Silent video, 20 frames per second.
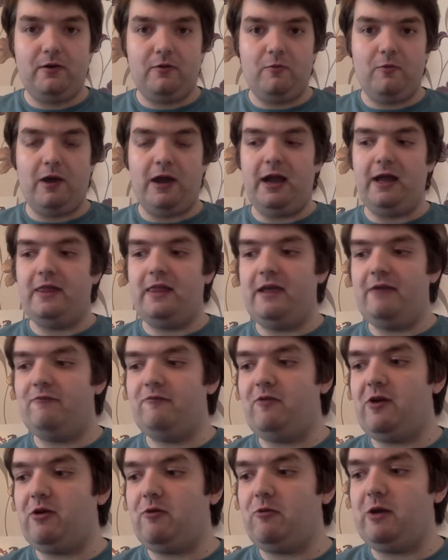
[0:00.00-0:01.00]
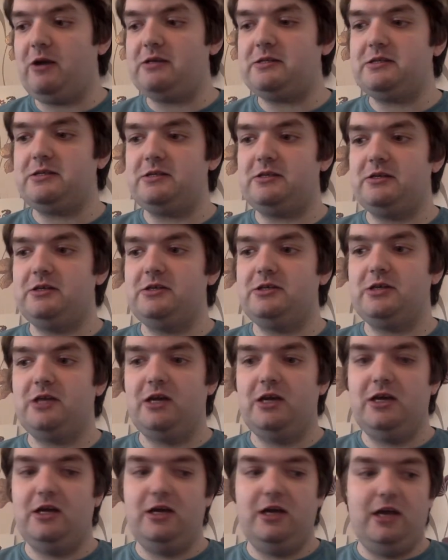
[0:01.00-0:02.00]
where they've requested
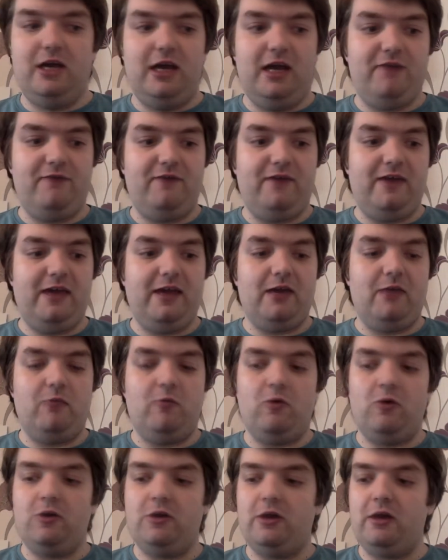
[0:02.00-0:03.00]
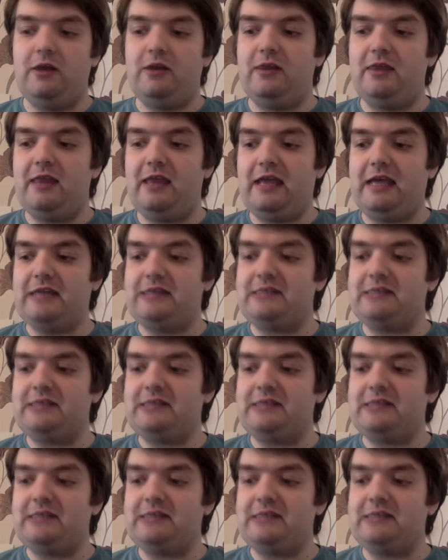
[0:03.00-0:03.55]
a vegan one and they're